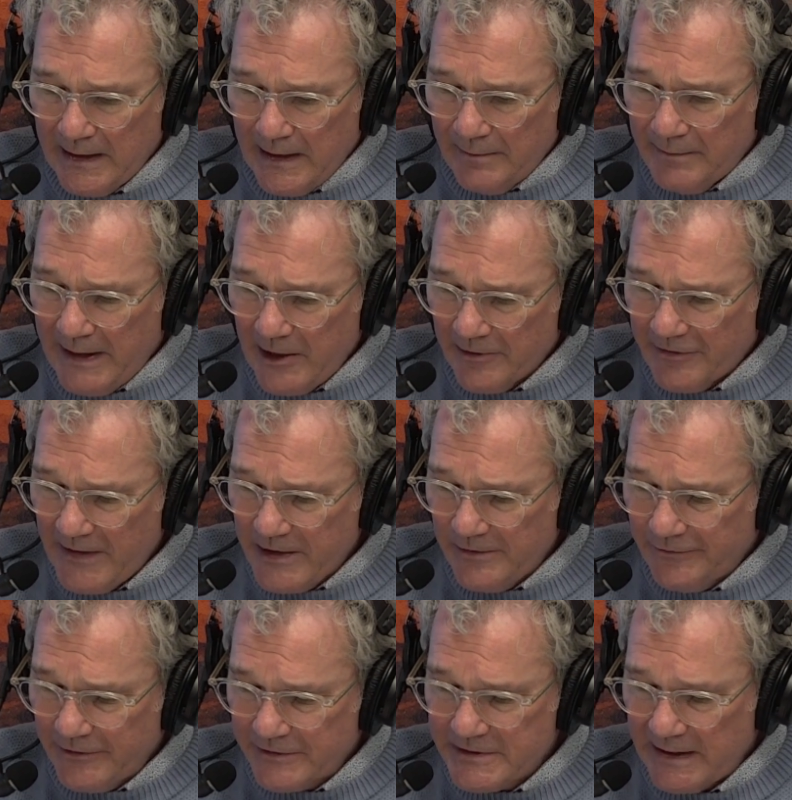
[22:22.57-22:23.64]
Mayor, thank you
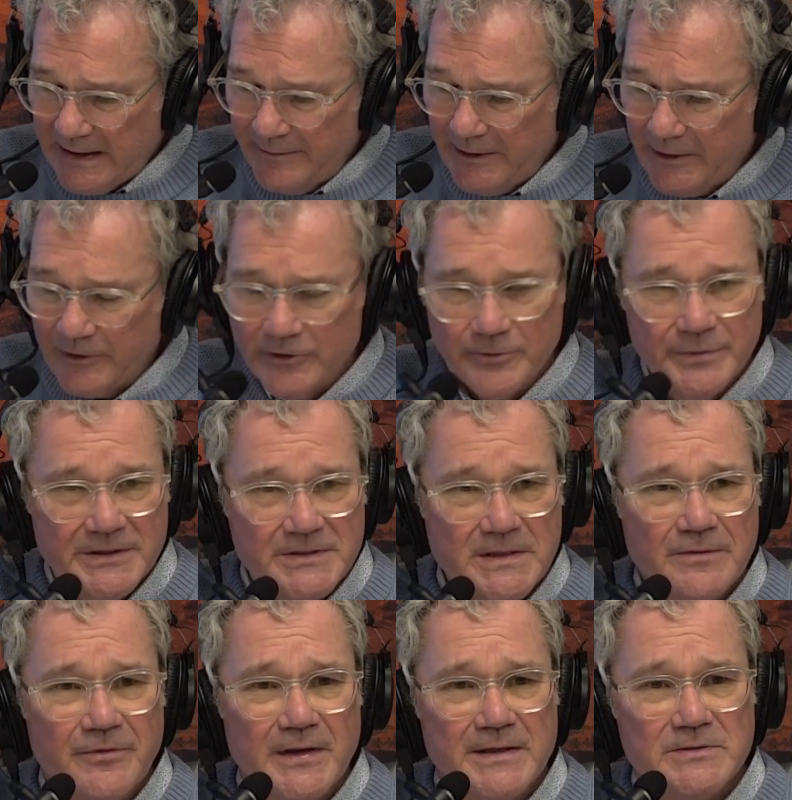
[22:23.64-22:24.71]
for your time. I know you're busy.
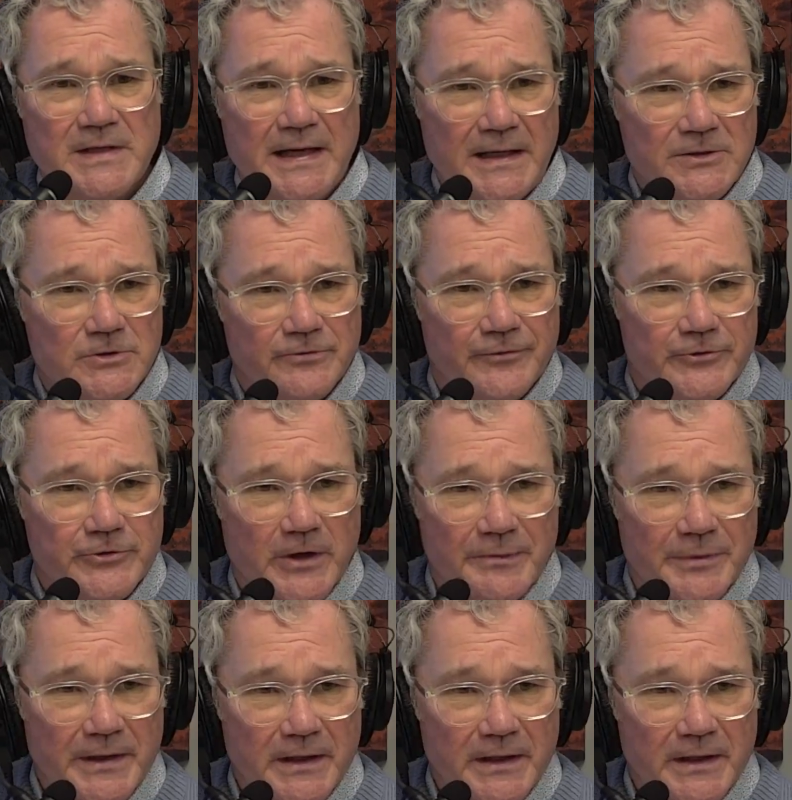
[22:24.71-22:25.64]
Thanks to Hazel for dropping